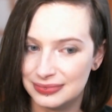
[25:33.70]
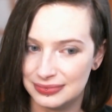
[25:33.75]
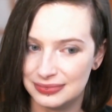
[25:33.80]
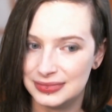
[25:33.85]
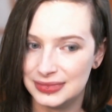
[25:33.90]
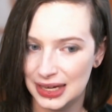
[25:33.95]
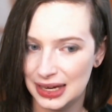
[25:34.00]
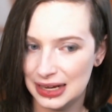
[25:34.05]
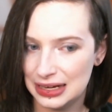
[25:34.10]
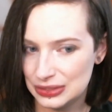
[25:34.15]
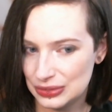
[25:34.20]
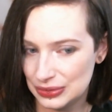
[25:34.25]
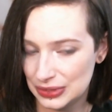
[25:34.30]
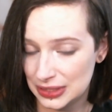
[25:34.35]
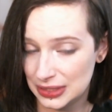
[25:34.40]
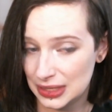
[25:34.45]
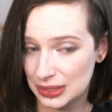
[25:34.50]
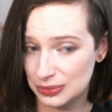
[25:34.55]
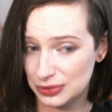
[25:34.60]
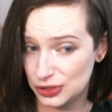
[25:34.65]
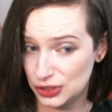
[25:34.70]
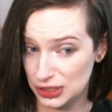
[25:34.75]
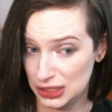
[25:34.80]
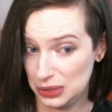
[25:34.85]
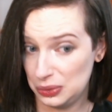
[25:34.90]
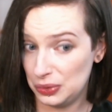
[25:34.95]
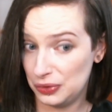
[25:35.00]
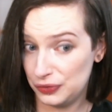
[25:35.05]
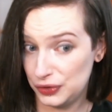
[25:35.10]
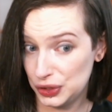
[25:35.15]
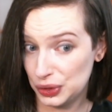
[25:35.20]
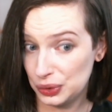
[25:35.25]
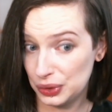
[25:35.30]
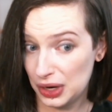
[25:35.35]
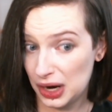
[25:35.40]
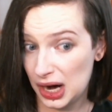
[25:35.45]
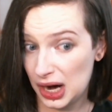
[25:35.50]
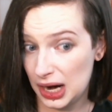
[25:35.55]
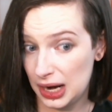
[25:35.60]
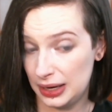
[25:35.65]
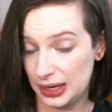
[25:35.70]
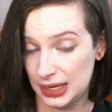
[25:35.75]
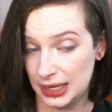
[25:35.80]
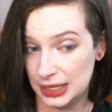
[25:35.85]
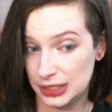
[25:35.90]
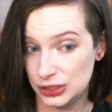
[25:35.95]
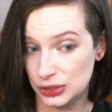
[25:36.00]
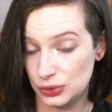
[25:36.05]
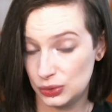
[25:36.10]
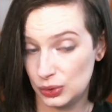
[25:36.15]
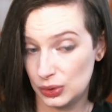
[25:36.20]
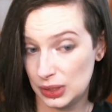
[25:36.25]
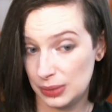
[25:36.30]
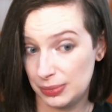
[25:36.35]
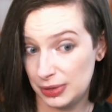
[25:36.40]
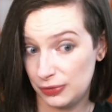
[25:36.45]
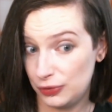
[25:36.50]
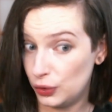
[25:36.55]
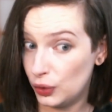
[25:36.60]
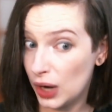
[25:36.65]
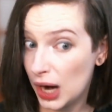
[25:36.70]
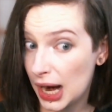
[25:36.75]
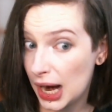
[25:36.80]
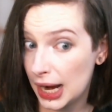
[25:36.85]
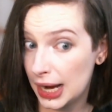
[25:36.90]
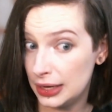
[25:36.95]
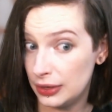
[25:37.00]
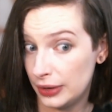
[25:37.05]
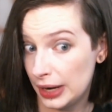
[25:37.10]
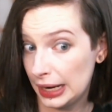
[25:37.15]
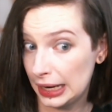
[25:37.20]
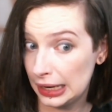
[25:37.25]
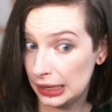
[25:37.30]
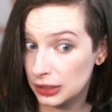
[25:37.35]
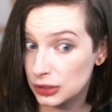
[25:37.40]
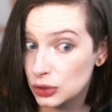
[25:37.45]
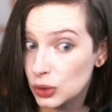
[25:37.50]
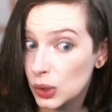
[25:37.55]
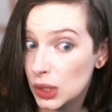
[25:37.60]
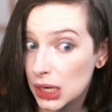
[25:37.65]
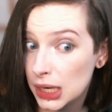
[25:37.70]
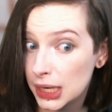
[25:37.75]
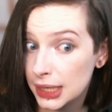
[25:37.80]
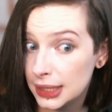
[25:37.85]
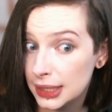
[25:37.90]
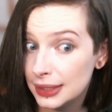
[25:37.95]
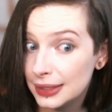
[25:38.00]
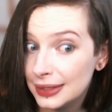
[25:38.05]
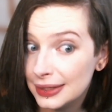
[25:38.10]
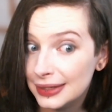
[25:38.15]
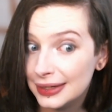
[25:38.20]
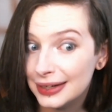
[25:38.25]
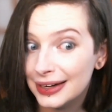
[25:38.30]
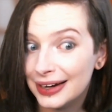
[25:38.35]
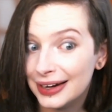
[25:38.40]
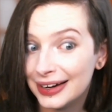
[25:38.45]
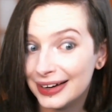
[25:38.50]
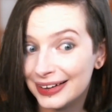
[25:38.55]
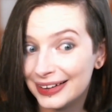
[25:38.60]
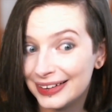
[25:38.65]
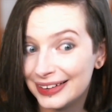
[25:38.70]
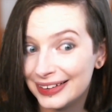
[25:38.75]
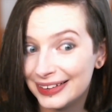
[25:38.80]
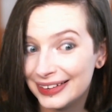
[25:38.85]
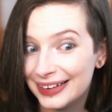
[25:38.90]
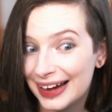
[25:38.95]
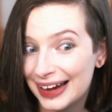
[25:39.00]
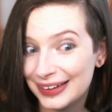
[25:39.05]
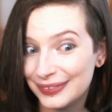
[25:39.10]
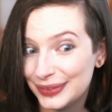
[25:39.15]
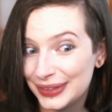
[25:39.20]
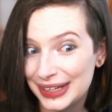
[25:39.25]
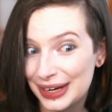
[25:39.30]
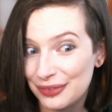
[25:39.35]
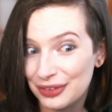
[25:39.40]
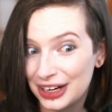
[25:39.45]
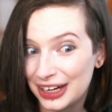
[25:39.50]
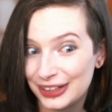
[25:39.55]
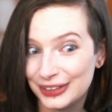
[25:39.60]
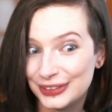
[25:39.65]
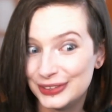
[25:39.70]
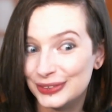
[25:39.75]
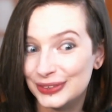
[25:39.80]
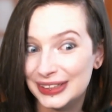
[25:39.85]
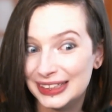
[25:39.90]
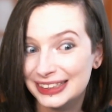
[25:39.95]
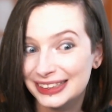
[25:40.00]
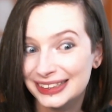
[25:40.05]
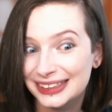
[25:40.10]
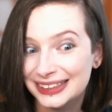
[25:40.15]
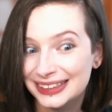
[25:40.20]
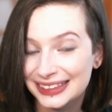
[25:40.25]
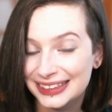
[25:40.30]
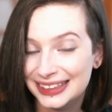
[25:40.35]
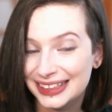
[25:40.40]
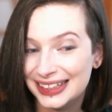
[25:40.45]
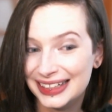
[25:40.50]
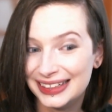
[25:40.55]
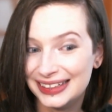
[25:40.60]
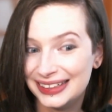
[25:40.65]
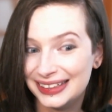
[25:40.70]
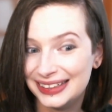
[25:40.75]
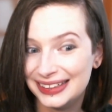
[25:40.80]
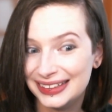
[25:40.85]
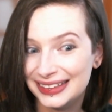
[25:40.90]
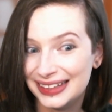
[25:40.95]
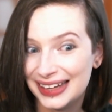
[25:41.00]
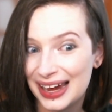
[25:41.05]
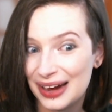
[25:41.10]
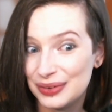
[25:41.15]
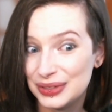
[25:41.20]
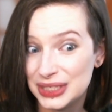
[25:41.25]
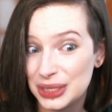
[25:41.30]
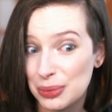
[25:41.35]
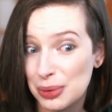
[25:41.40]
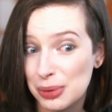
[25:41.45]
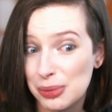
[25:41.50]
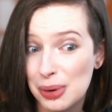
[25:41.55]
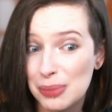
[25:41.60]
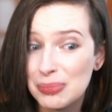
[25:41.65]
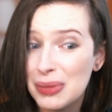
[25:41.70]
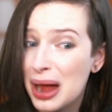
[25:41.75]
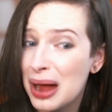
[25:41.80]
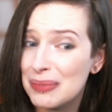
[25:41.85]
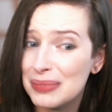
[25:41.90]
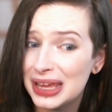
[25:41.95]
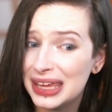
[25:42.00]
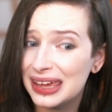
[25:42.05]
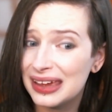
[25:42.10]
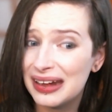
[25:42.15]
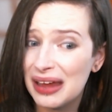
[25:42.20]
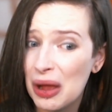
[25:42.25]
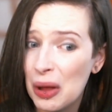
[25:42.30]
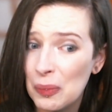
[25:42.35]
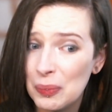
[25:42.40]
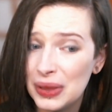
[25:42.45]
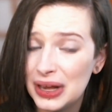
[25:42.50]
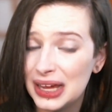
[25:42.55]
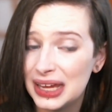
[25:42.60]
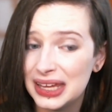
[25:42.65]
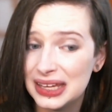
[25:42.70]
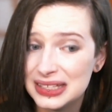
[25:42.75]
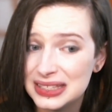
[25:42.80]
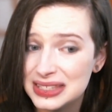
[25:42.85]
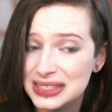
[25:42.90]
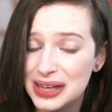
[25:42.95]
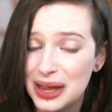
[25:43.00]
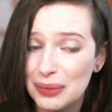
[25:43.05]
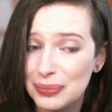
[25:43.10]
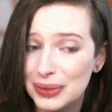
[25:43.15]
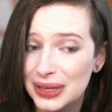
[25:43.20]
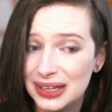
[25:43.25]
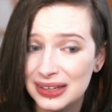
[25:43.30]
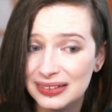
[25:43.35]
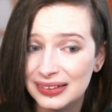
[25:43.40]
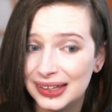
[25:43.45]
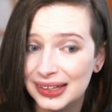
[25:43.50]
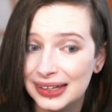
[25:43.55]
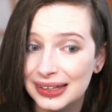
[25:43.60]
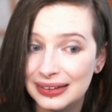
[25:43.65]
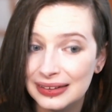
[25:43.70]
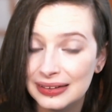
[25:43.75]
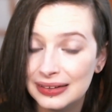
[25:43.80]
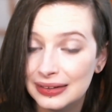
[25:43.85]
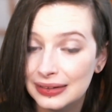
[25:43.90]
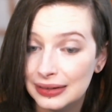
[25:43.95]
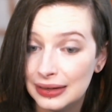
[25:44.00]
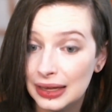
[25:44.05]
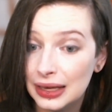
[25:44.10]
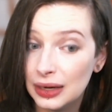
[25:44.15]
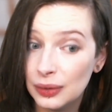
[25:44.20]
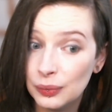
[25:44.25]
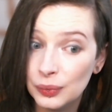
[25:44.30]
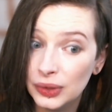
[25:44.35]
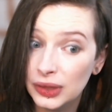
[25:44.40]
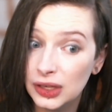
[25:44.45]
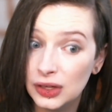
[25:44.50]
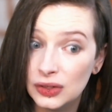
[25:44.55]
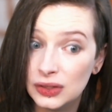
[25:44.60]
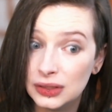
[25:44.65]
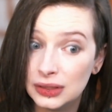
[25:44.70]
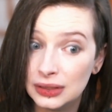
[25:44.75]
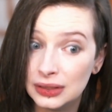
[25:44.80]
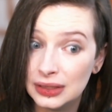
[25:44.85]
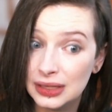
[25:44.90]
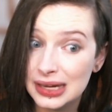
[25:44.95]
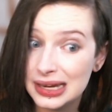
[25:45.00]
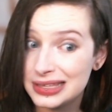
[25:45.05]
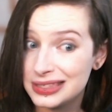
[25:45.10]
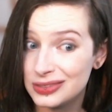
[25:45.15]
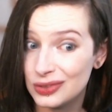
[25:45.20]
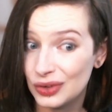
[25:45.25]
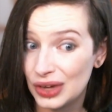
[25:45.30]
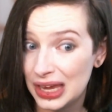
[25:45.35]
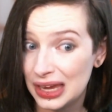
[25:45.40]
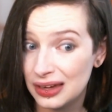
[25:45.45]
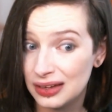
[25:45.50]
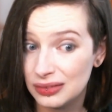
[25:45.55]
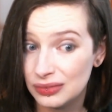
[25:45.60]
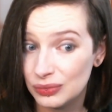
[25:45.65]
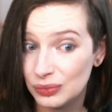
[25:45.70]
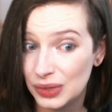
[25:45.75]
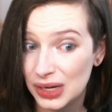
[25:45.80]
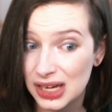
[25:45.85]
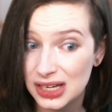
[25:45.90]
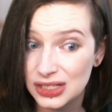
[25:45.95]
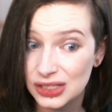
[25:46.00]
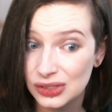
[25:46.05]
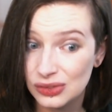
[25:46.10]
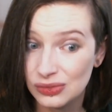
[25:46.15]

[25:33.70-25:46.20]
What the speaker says: kind of doing the thing where she's like, well, if you don't cry, I'm going to get you a toy. But if you cry, you're not getting a toy. I would never get a toy. And I would tell my mom, I can't help it. I can't stop it. And I really couldn't. And I still can't when I do.